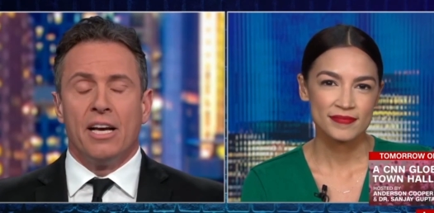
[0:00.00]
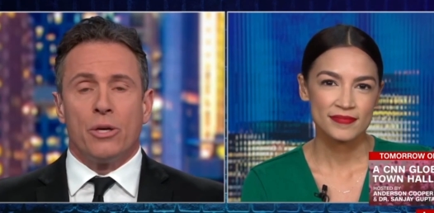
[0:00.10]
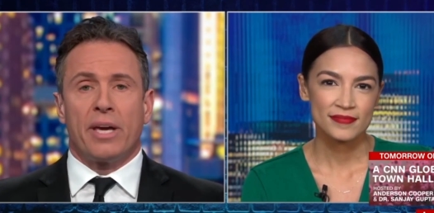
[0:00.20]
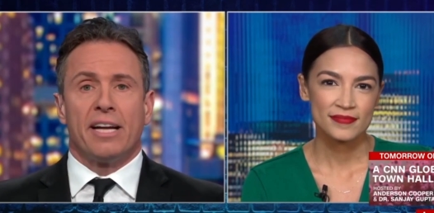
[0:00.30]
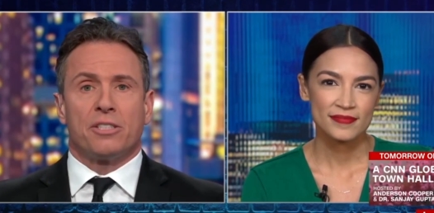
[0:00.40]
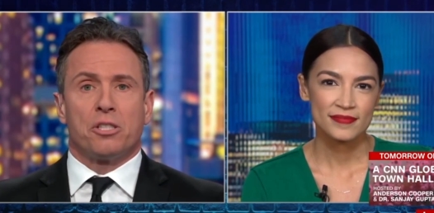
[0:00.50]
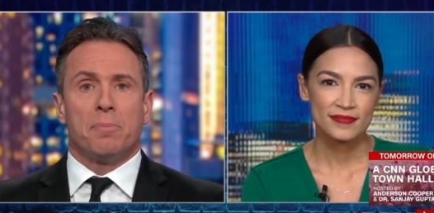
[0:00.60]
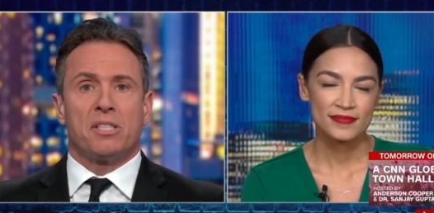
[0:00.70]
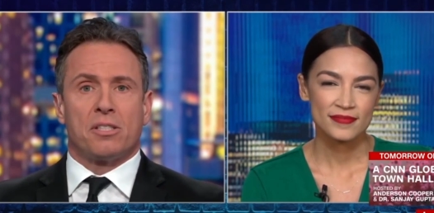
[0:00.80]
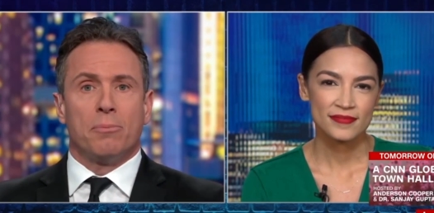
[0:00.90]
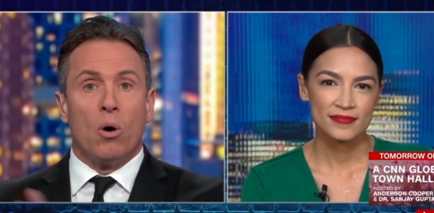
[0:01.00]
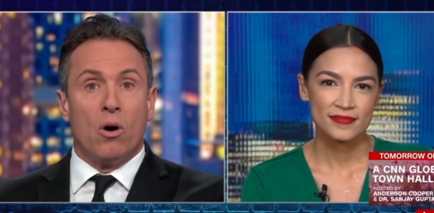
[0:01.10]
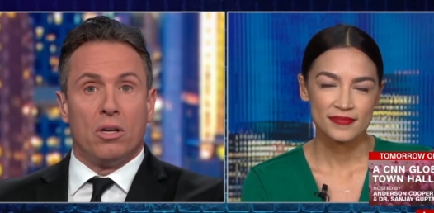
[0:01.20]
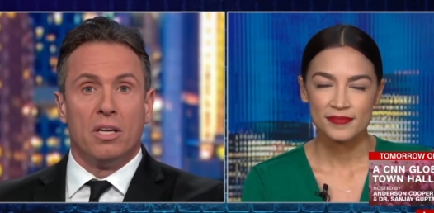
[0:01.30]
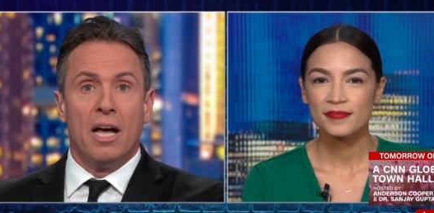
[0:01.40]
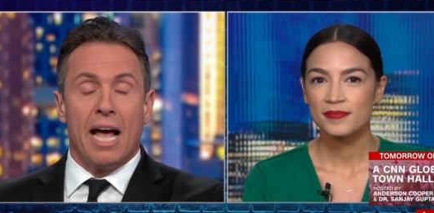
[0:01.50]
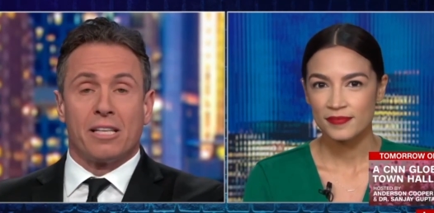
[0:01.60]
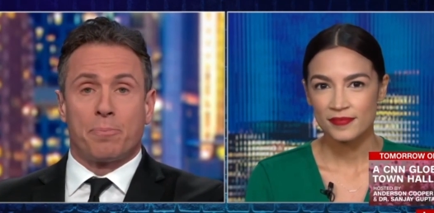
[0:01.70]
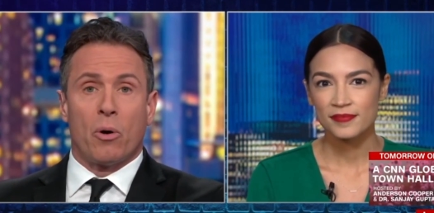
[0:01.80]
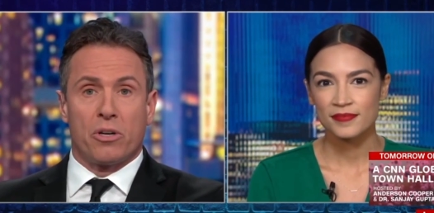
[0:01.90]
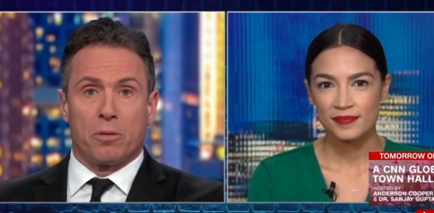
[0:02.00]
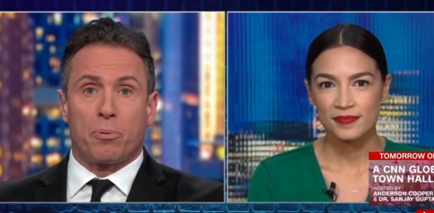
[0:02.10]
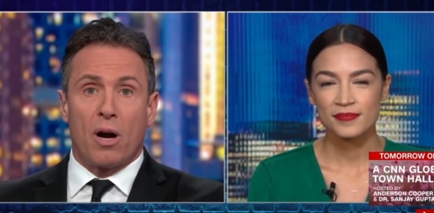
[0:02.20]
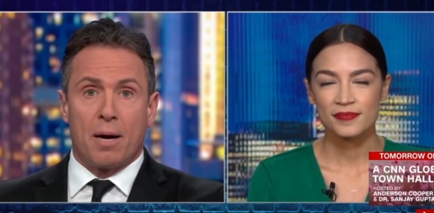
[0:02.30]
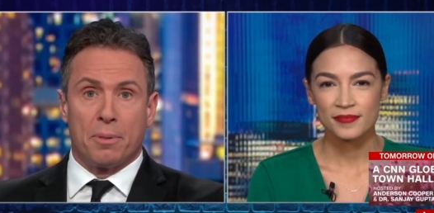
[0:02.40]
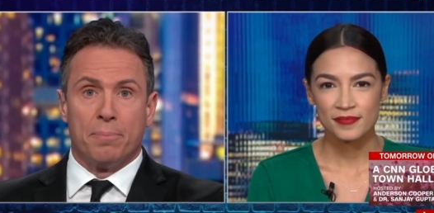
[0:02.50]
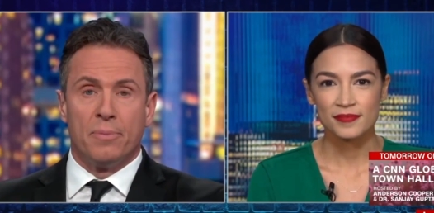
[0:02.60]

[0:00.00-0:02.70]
Speaker 1: You can't dismiss them all as part of the problem.